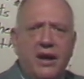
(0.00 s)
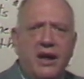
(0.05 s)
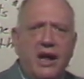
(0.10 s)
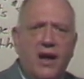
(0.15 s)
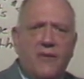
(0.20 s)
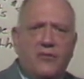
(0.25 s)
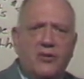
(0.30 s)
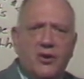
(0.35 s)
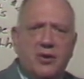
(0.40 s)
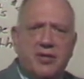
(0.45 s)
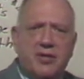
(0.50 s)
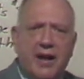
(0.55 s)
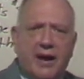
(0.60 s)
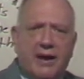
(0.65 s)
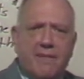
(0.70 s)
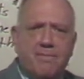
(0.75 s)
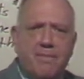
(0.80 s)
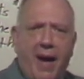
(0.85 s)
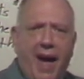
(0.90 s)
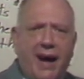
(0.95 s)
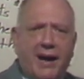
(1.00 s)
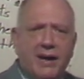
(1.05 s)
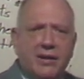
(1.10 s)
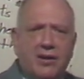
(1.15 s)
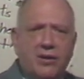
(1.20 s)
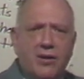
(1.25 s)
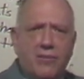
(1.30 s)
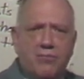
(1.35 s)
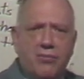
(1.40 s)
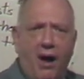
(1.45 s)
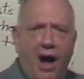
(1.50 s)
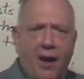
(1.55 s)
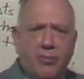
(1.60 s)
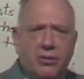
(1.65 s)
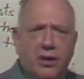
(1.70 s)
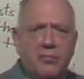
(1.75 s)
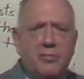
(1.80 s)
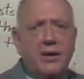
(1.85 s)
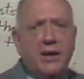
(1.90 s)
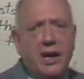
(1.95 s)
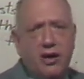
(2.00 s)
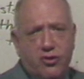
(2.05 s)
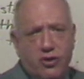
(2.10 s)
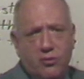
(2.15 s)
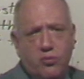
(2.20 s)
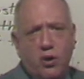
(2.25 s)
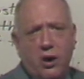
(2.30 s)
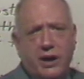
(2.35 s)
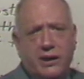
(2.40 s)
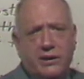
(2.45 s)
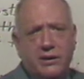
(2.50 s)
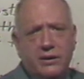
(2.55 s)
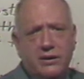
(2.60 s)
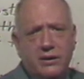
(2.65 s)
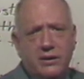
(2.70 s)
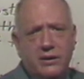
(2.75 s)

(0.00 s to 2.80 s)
If you stick it back into the problem, it should work.